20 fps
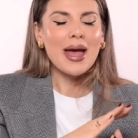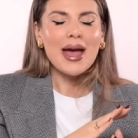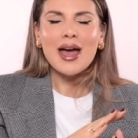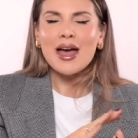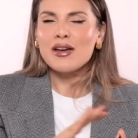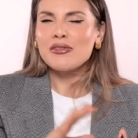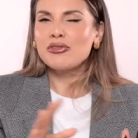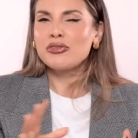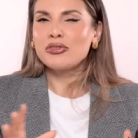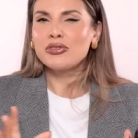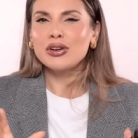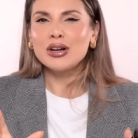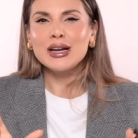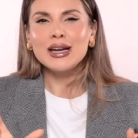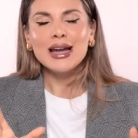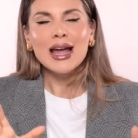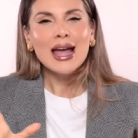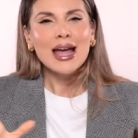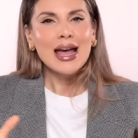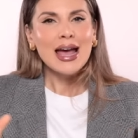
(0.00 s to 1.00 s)

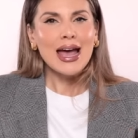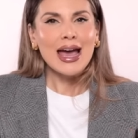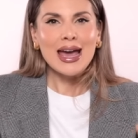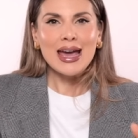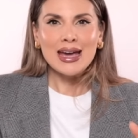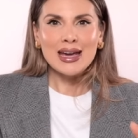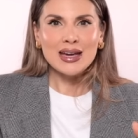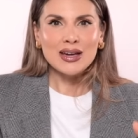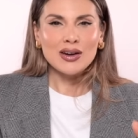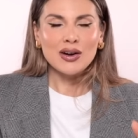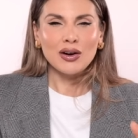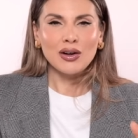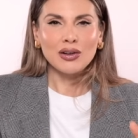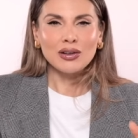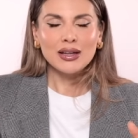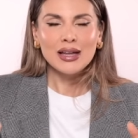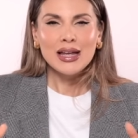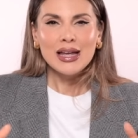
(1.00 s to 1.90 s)
every angle.